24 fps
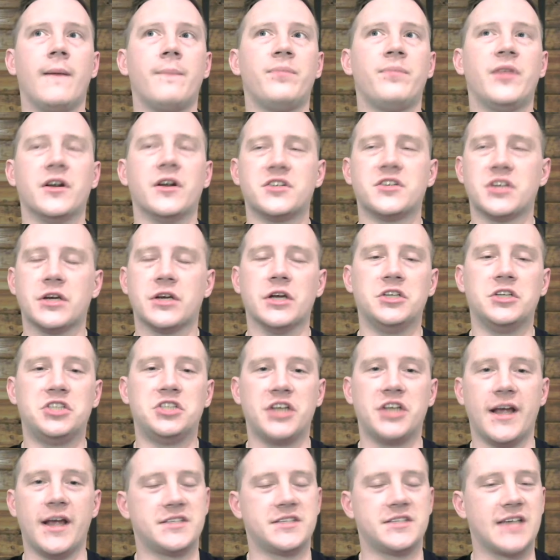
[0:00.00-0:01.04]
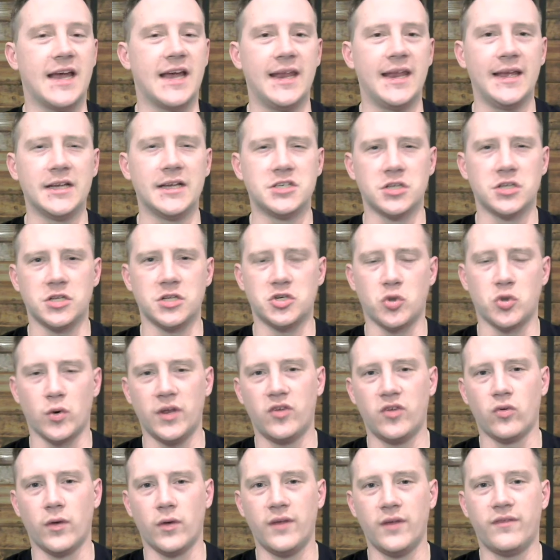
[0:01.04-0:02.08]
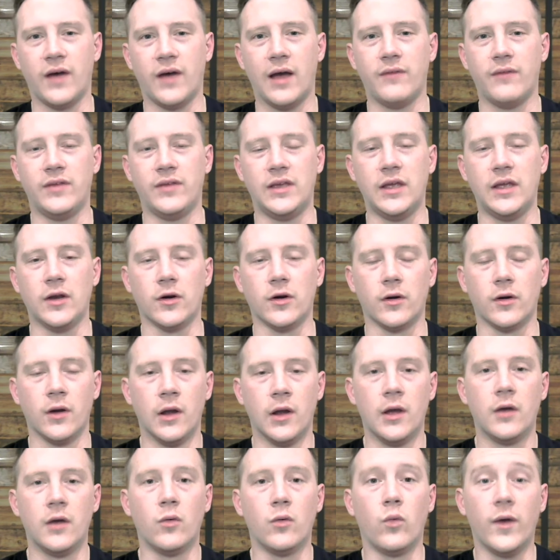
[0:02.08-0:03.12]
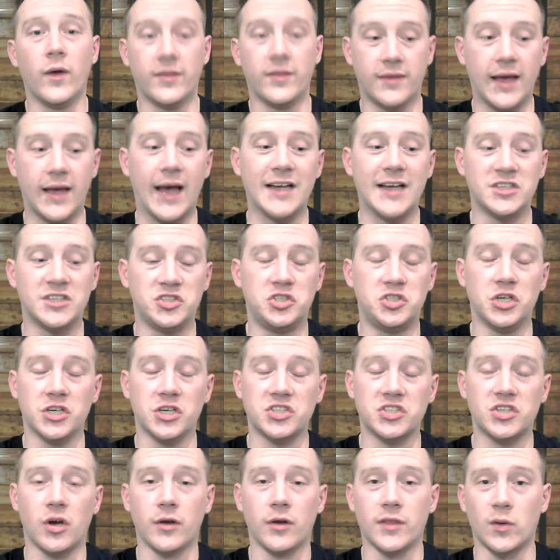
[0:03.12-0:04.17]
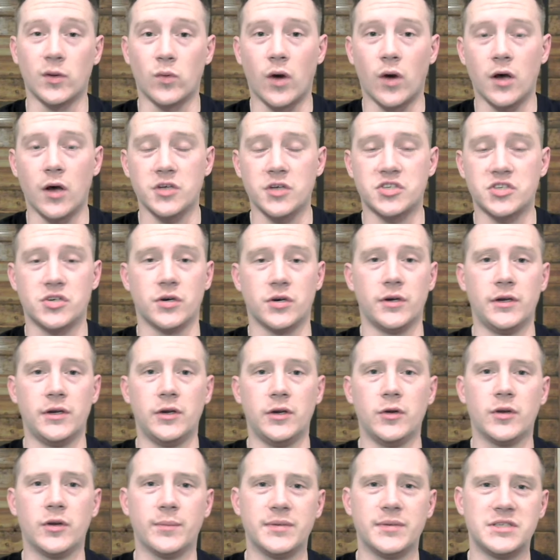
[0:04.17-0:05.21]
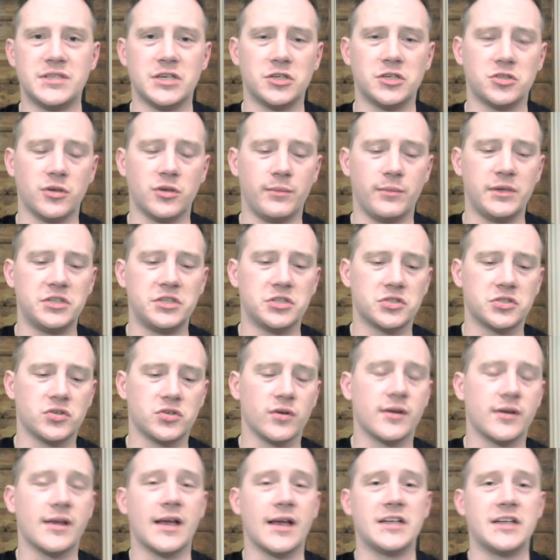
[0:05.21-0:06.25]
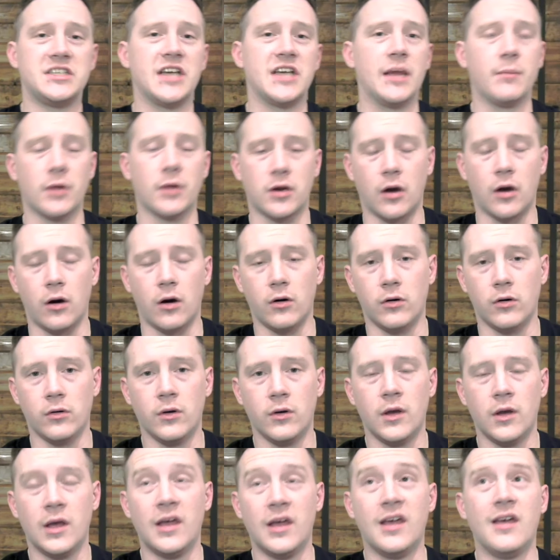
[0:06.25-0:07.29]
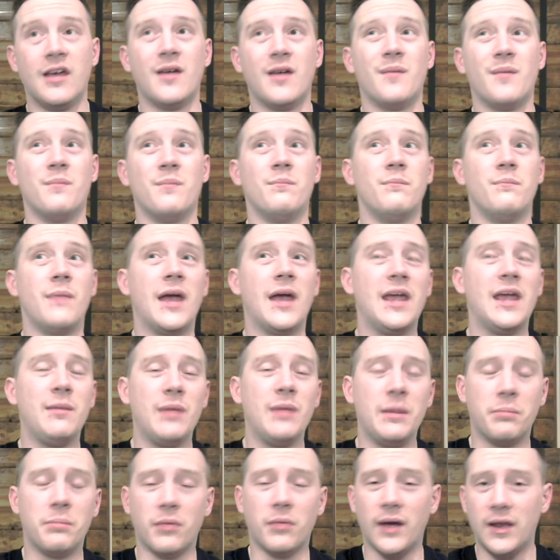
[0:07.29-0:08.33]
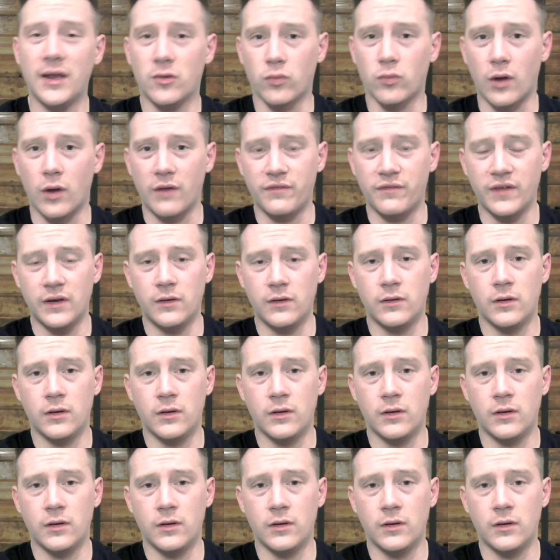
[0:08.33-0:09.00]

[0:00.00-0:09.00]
There's a good chance heading into the 2025 year with guys just on the roster, you could potentially be just looking at Dave McCullough, maybe Blake Ruffin,